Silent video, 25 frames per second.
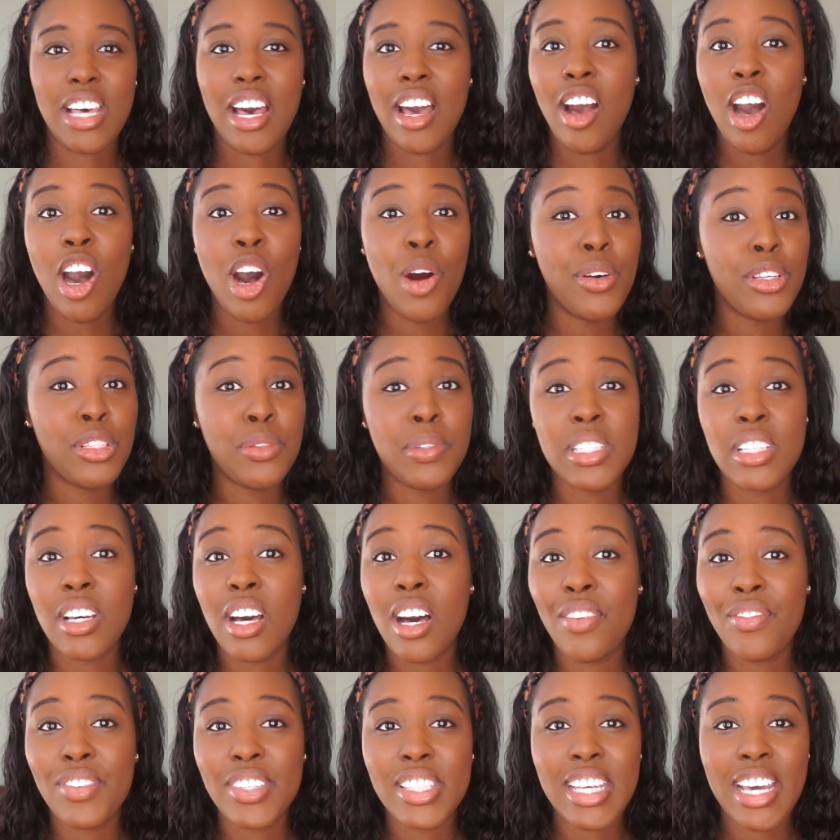I always went to
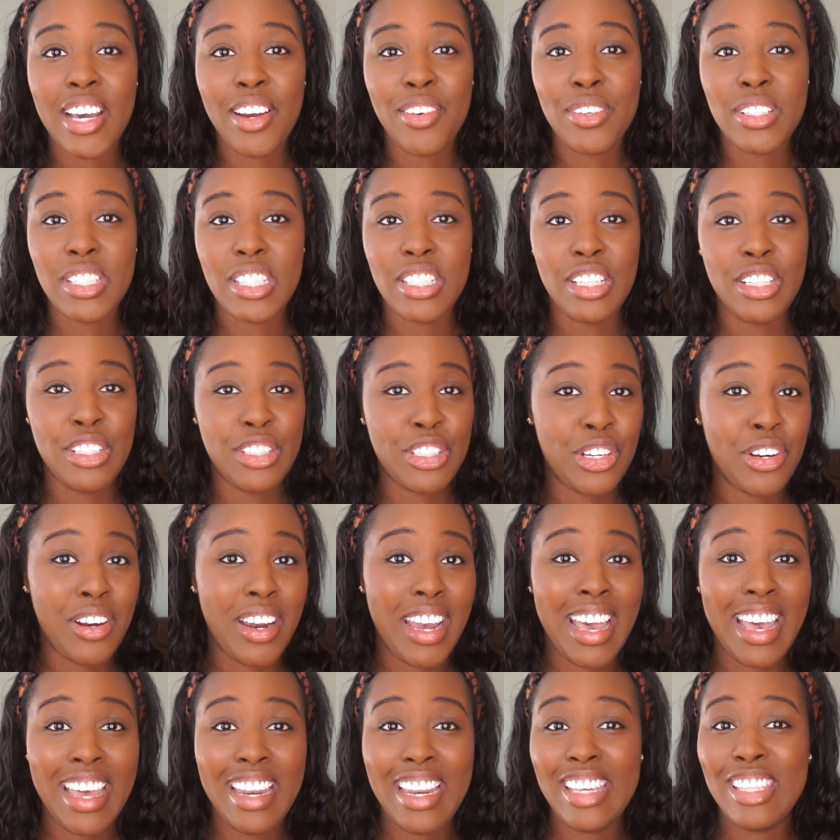office hours in
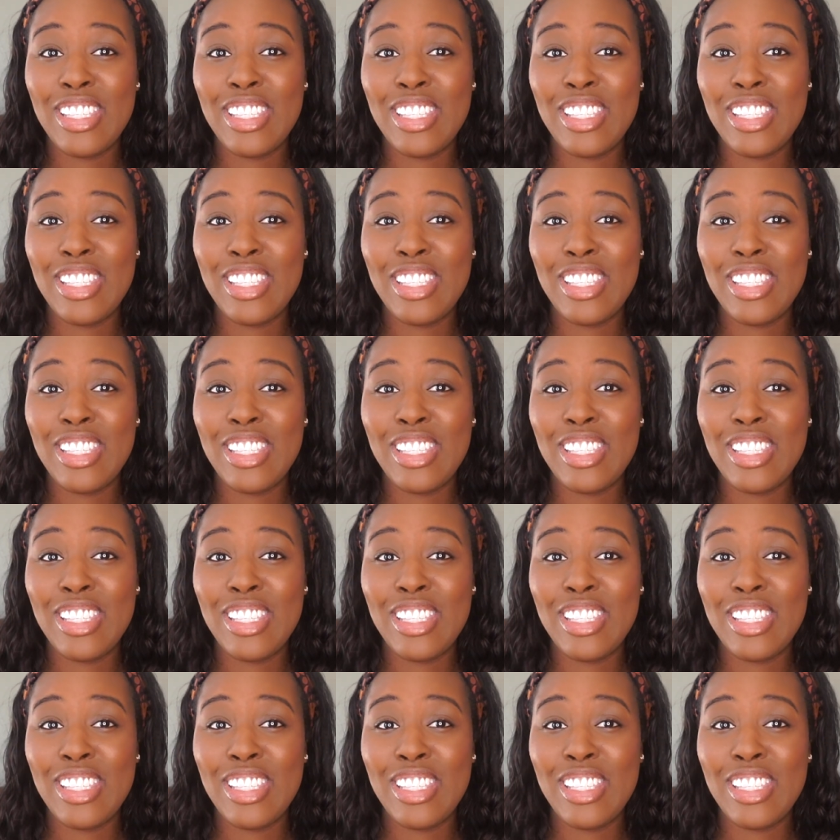undergrad,